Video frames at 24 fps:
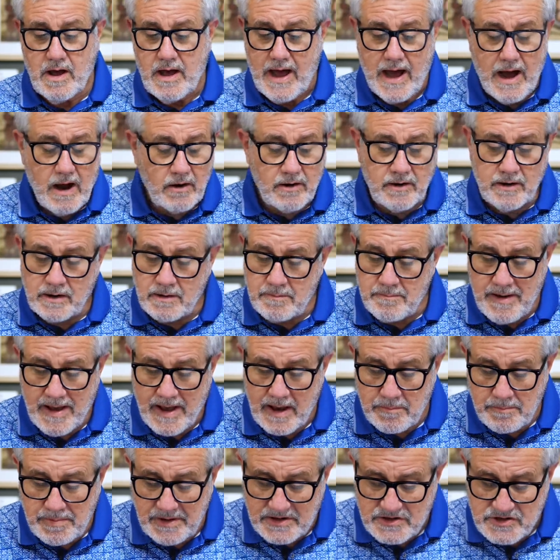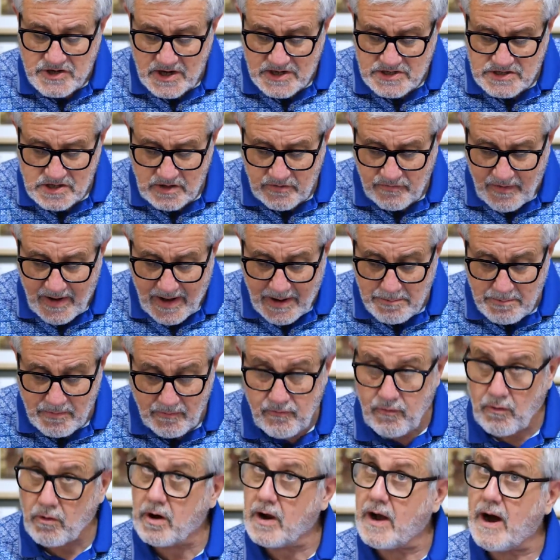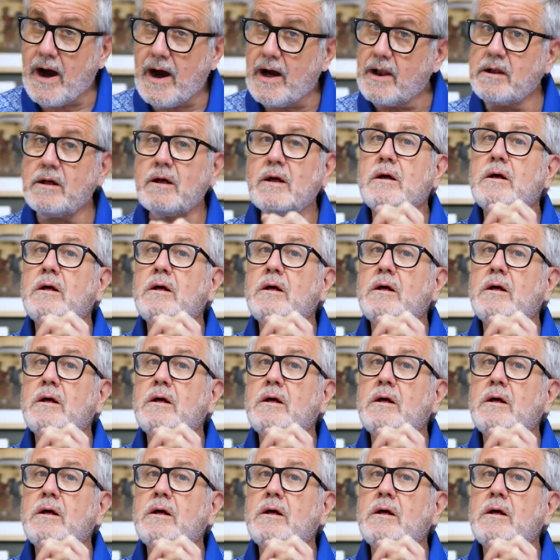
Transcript: How can a man be justified before God?